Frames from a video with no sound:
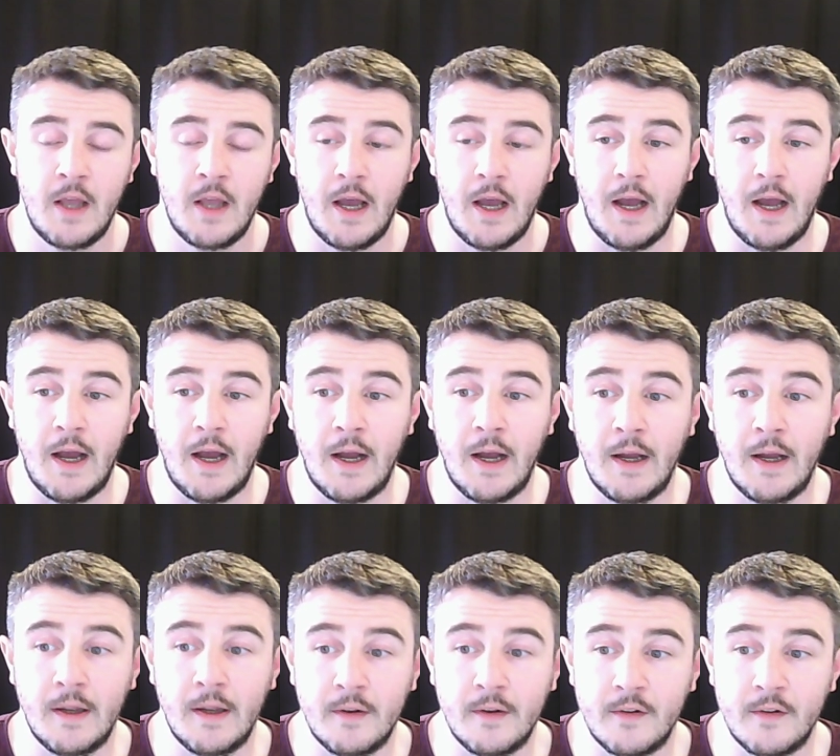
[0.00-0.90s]

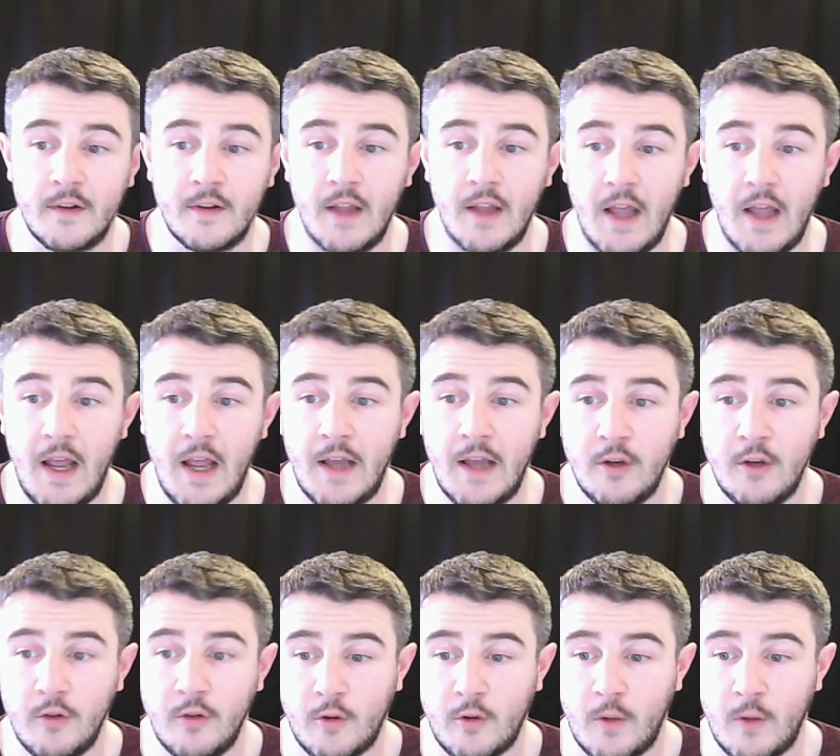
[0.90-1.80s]
And any
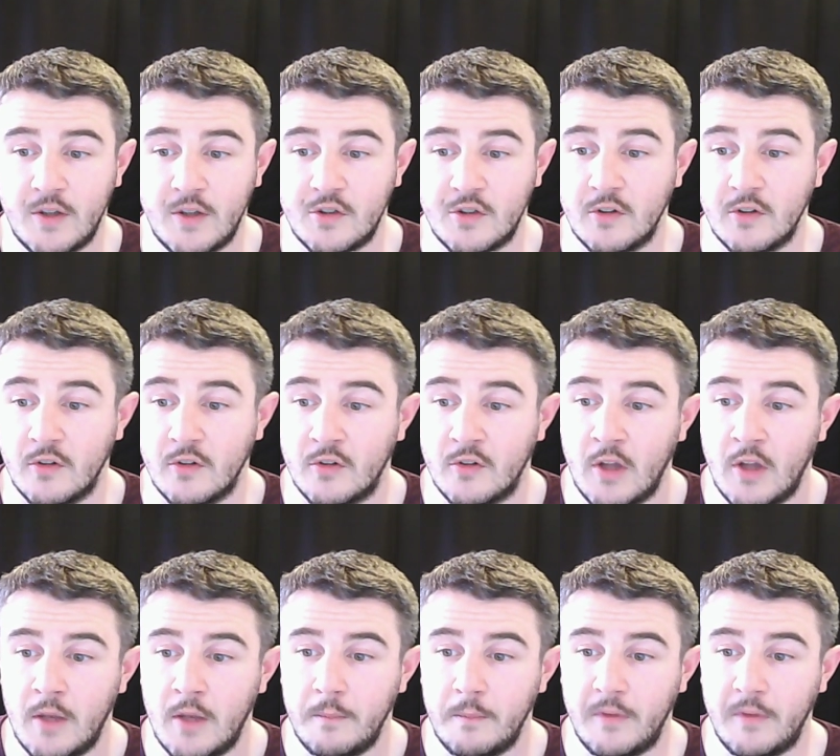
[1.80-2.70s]
other questions,
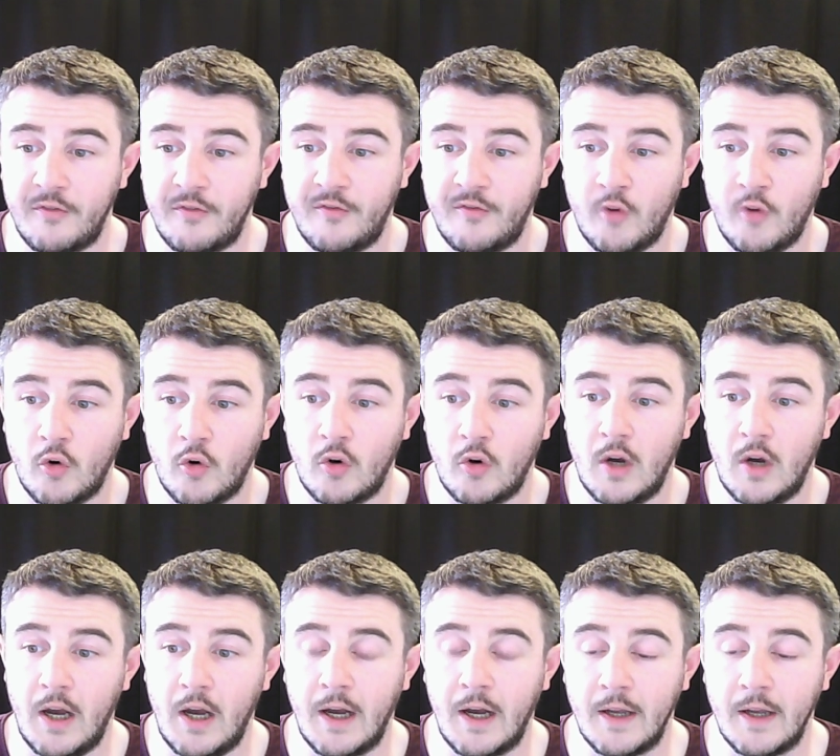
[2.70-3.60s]

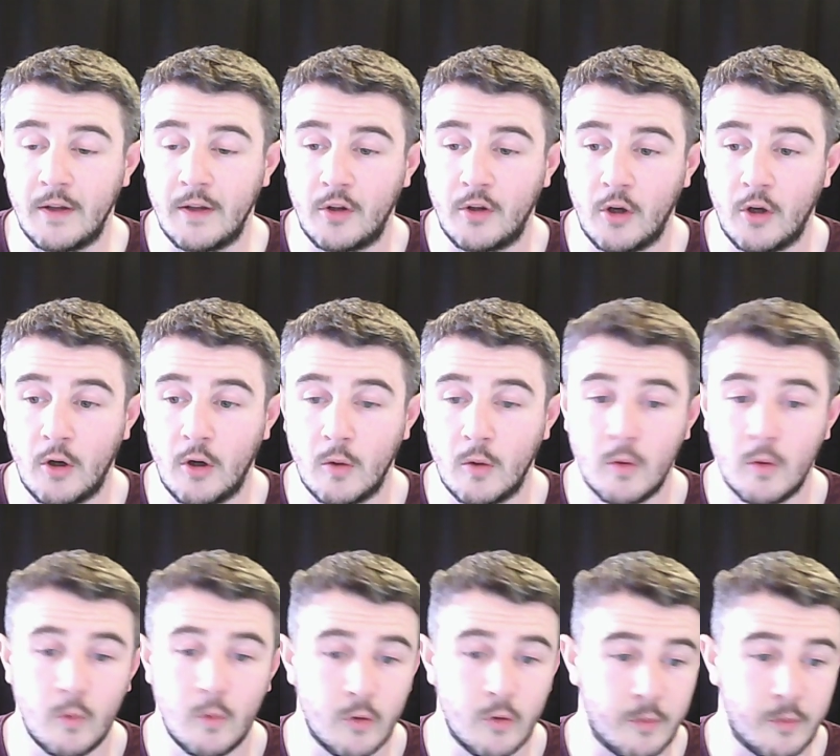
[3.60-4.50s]
before I go
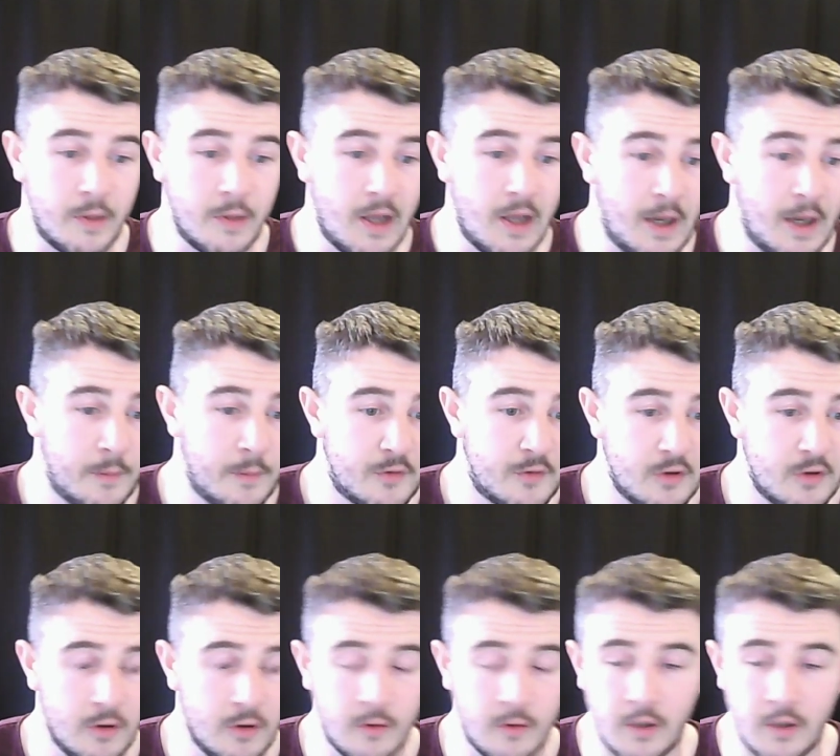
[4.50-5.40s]
would be
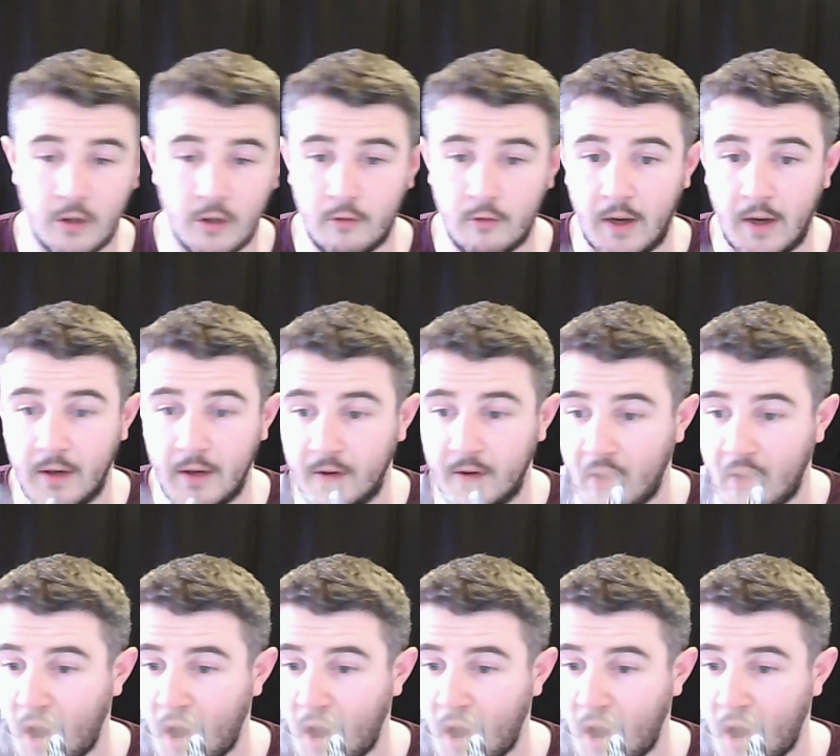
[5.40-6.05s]
absolutely grand.